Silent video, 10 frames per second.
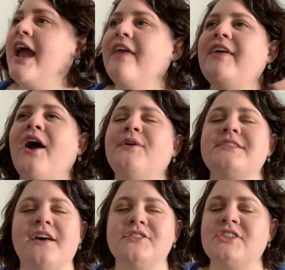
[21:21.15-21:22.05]
And they always
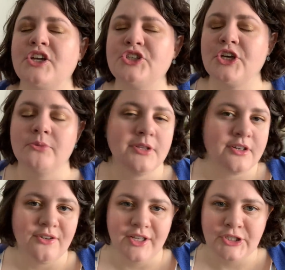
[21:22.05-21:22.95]
have such good
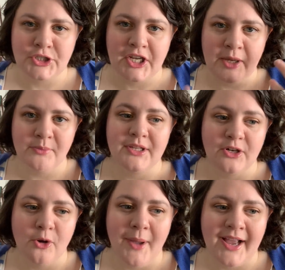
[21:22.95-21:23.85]
political intrigue and
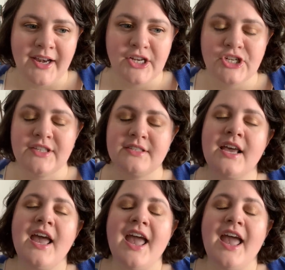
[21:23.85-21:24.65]
political machinations.